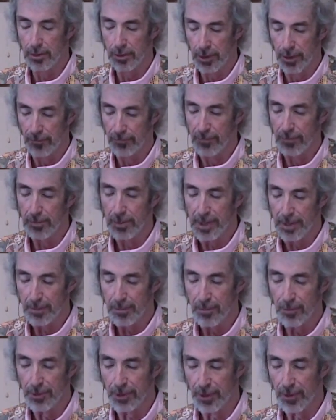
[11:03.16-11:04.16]
love the
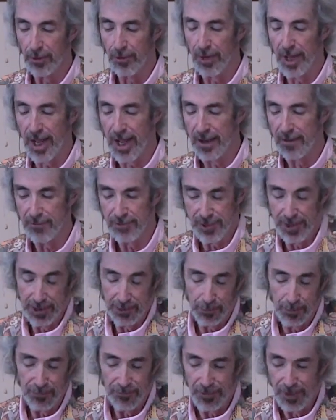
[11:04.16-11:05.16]
people in our lives like
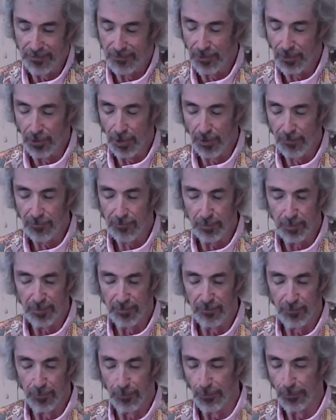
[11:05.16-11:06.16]
we've never loved
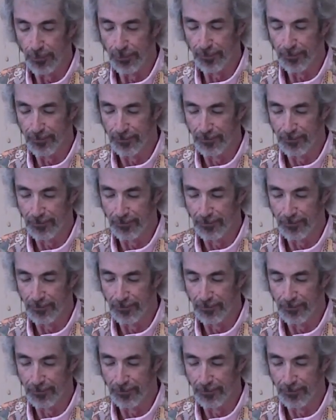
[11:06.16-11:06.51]
before.